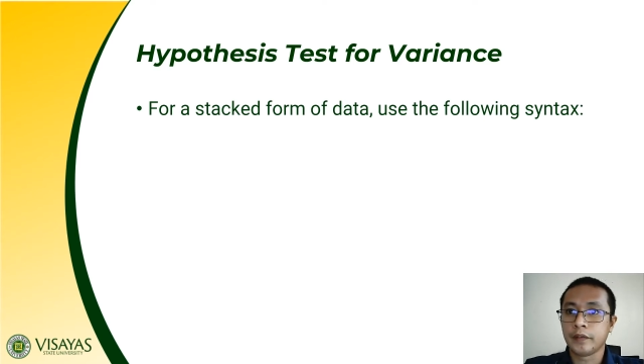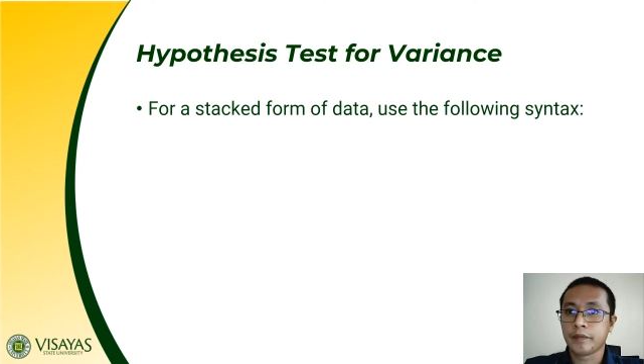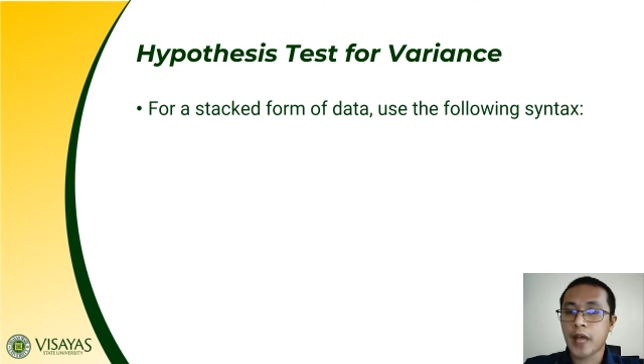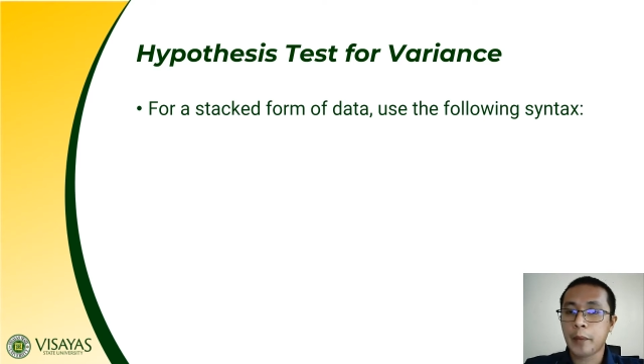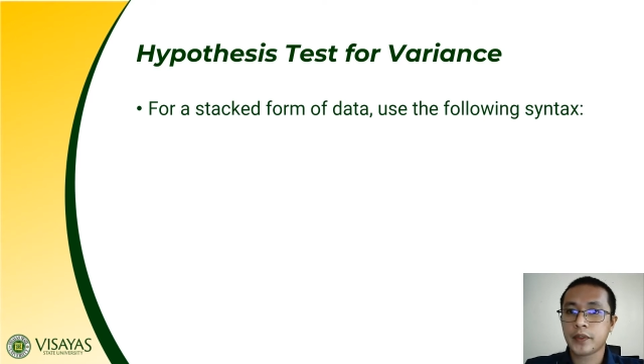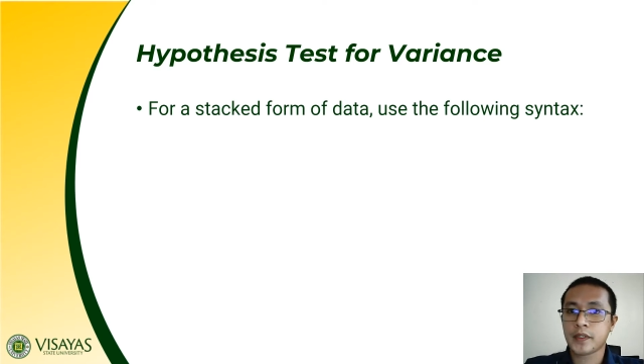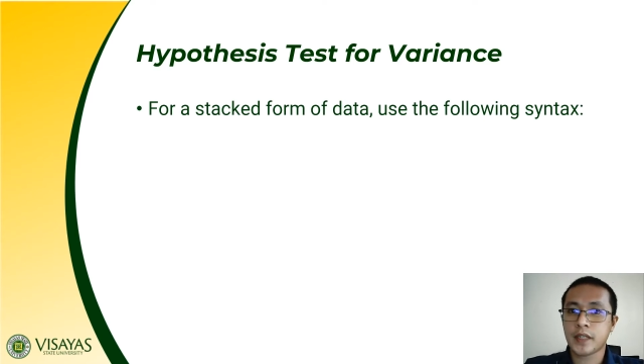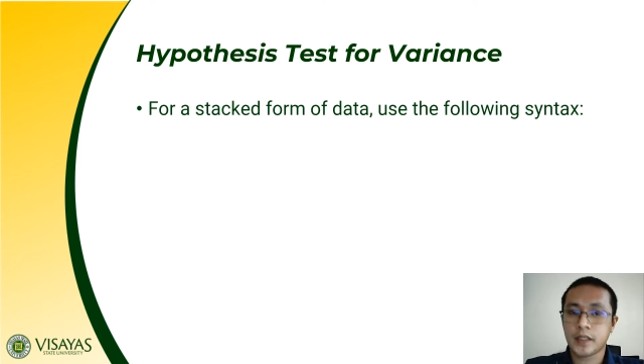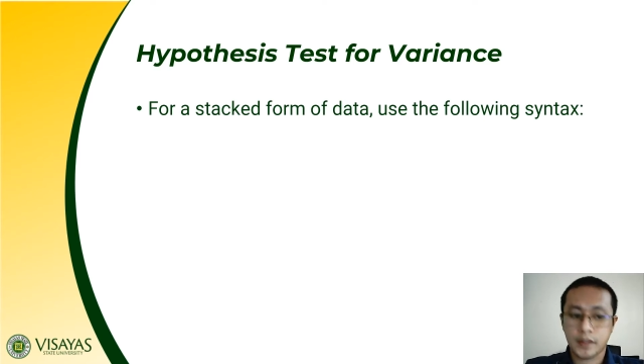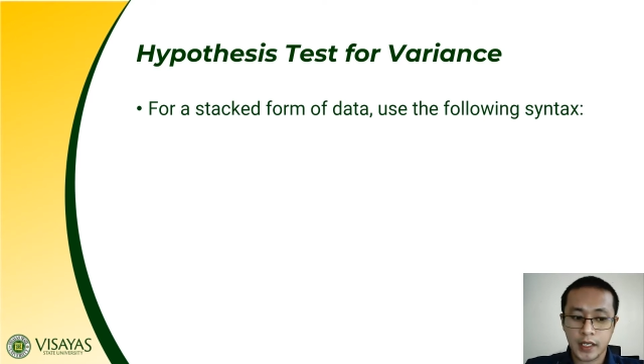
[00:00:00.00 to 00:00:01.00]
hypothesis
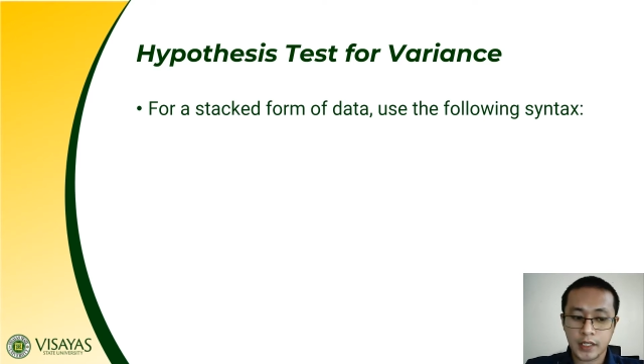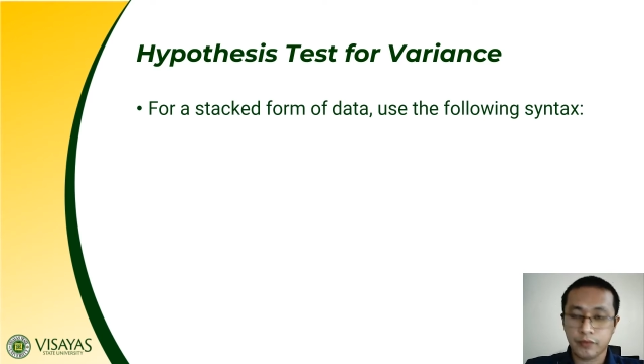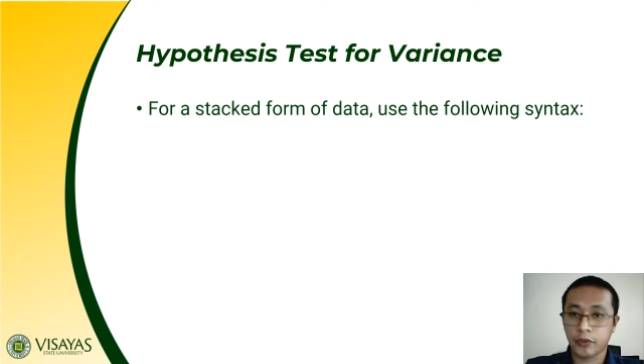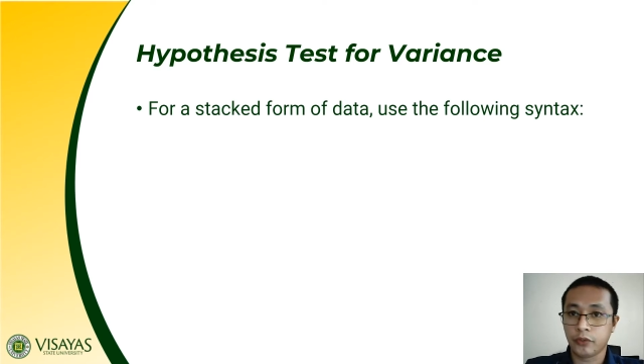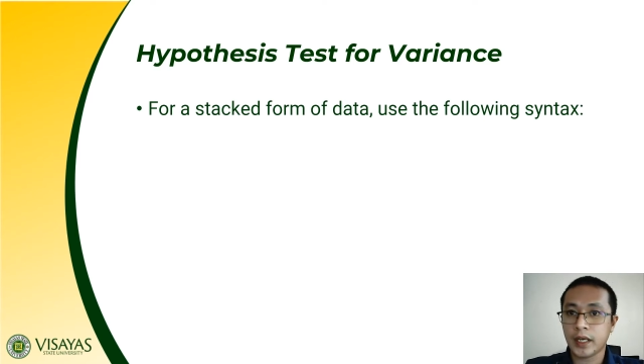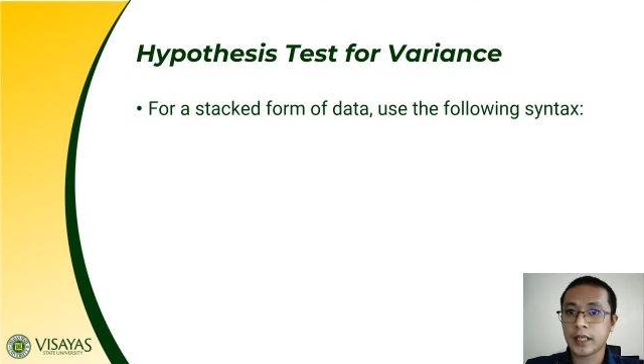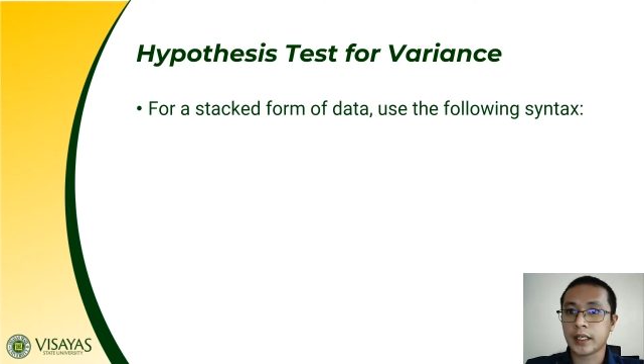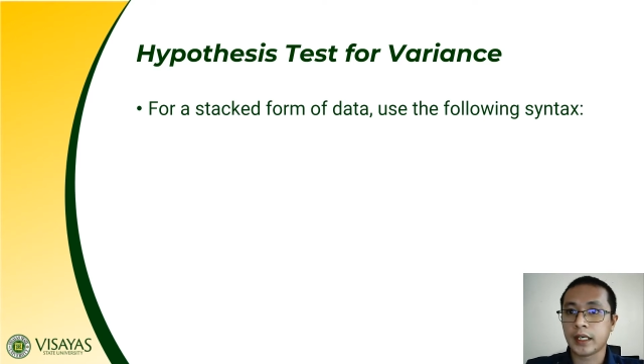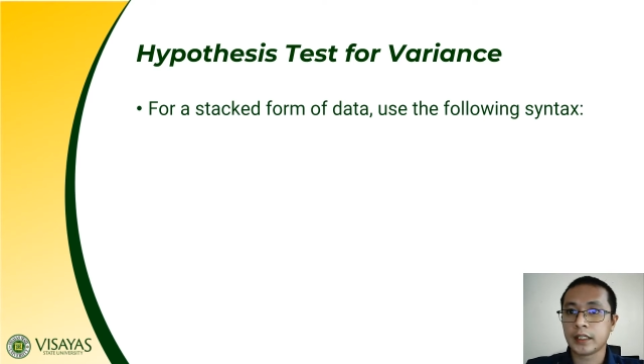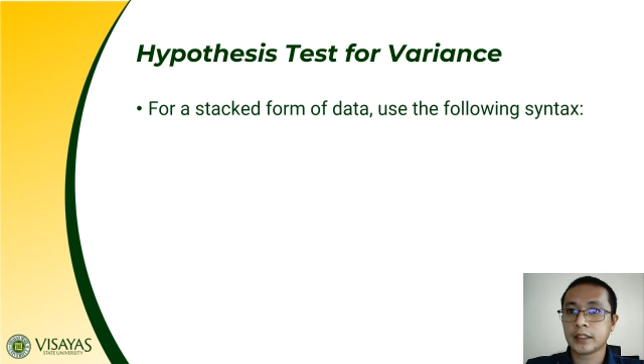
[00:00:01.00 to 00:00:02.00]
test for
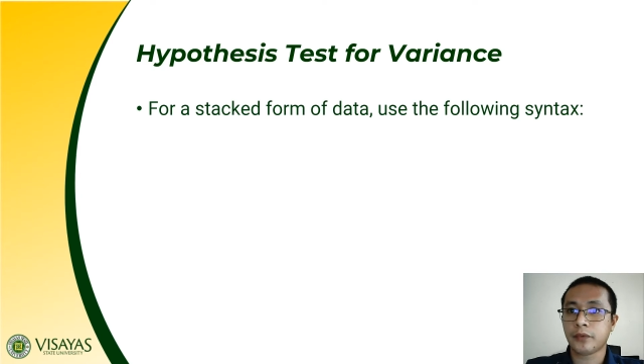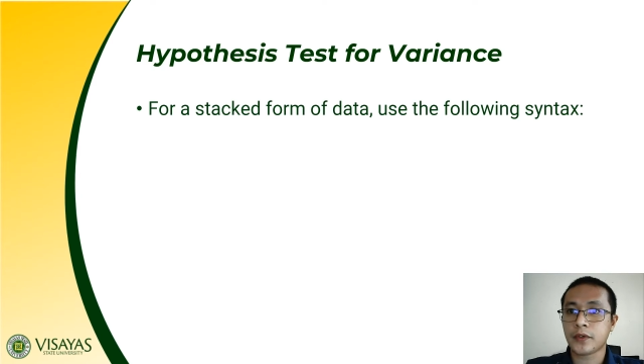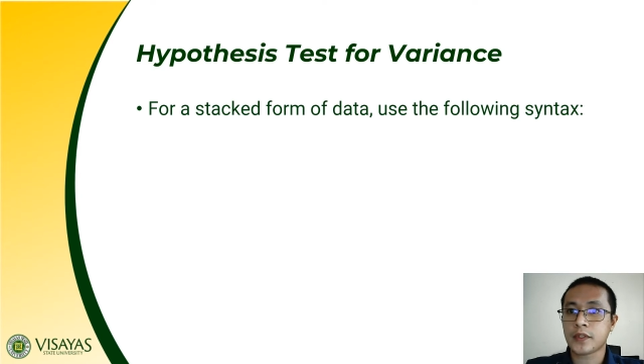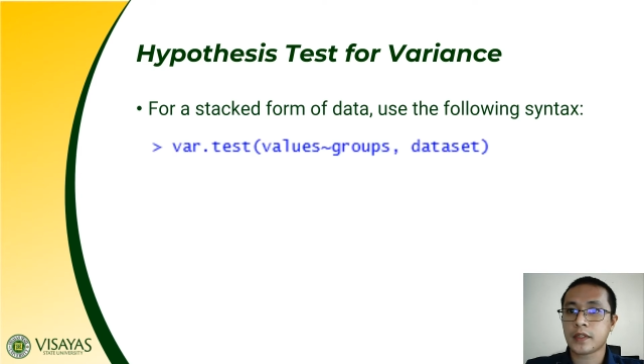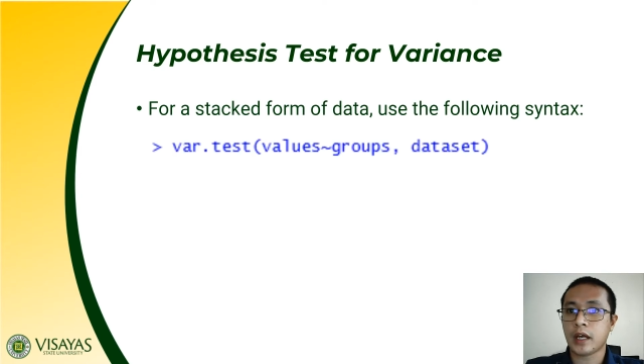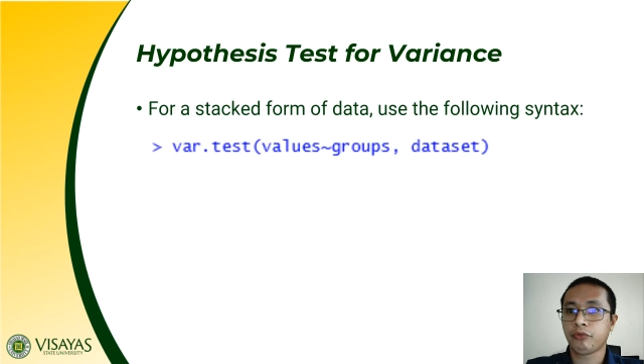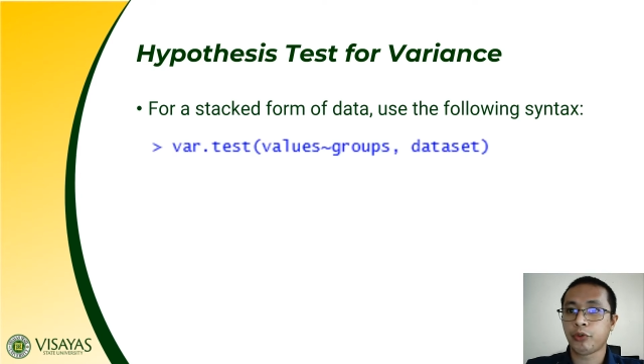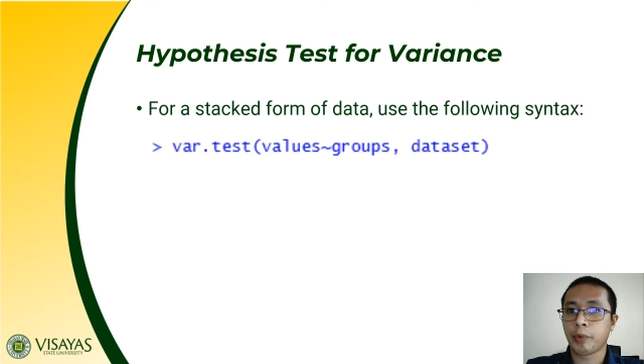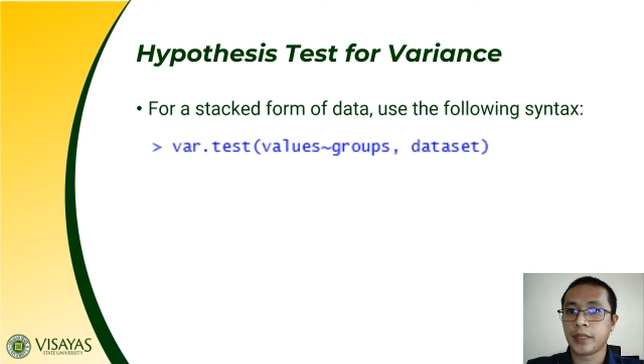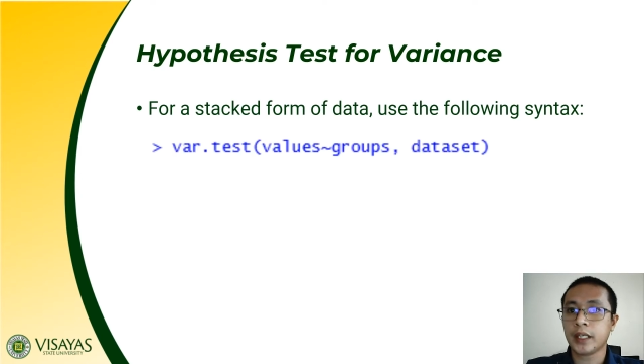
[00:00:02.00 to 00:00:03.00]
variance for stock form
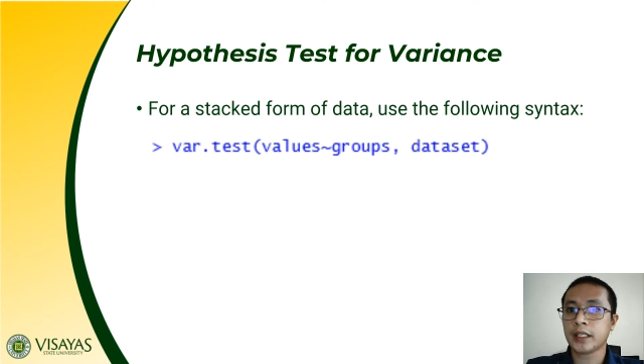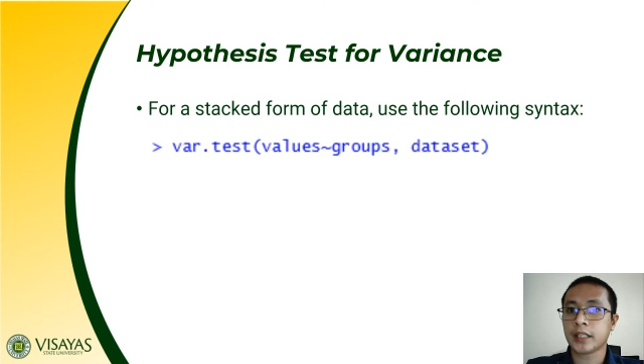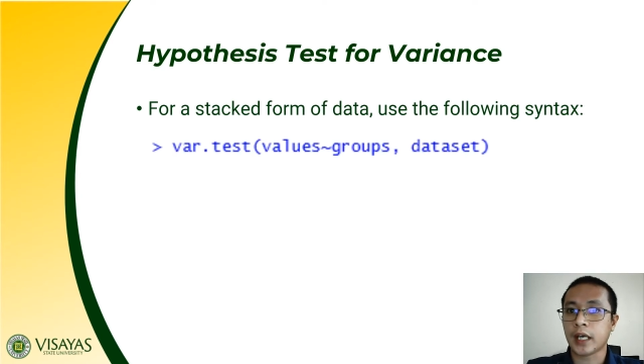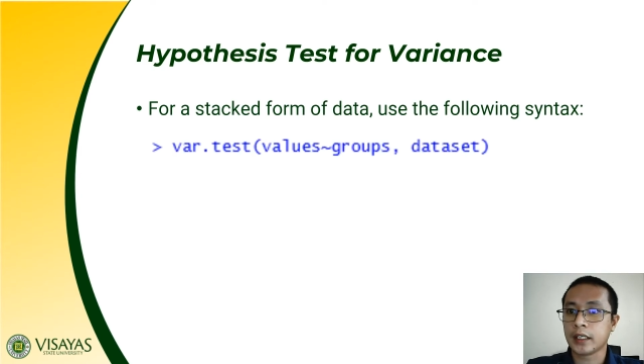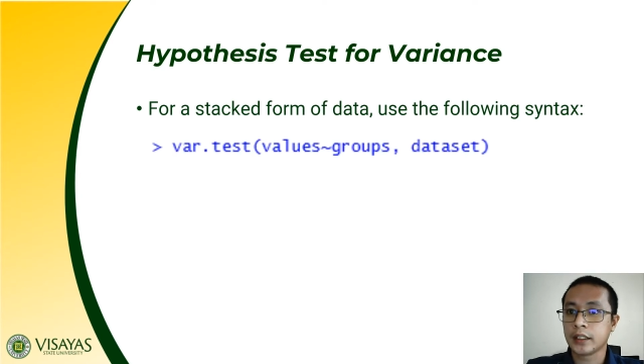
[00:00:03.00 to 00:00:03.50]
of data,